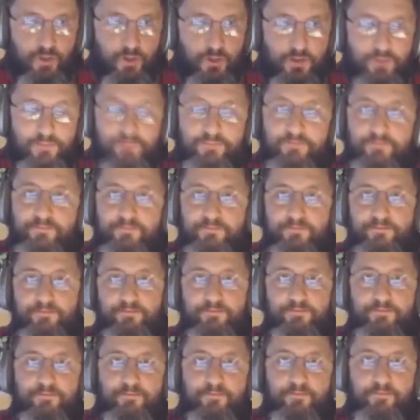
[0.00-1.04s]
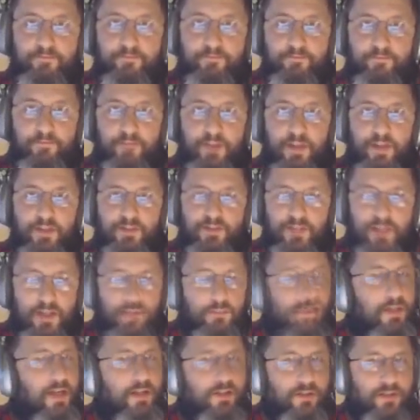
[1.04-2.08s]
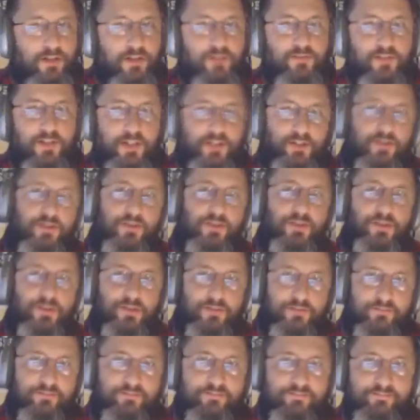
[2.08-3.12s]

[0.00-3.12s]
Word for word: Do it. Stand by your convictions.